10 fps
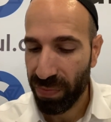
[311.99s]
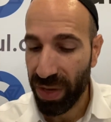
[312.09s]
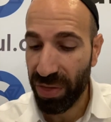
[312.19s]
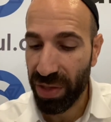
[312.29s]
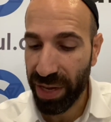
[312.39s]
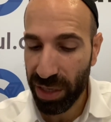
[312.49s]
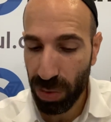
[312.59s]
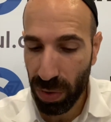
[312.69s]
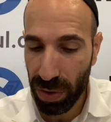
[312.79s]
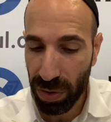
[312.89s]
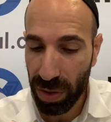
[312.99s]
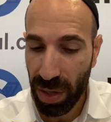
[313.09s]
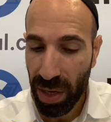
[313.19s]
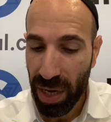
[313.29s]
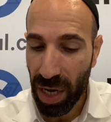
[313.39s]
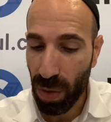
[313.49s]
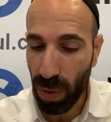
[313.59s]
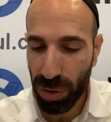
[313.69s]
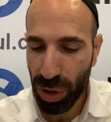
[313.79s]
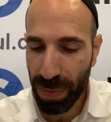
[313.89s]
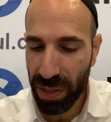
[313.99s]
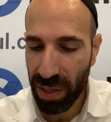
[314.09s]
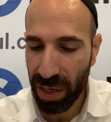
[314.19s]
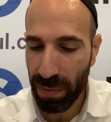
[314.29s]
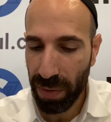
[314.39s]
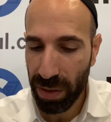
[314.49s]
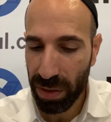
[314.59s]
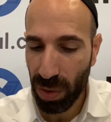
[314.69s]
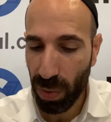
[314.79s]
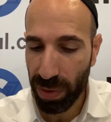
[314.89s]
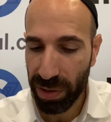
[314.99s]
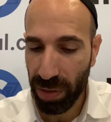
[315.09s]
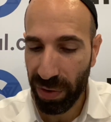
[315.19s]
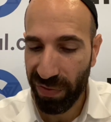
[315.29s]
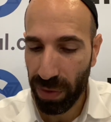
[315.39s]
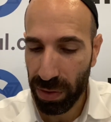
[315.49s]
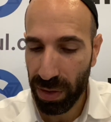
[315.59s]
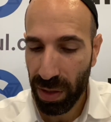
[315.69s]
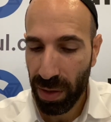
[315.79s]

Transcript: In the next world, he won't just be sitting amongst ordinary folk.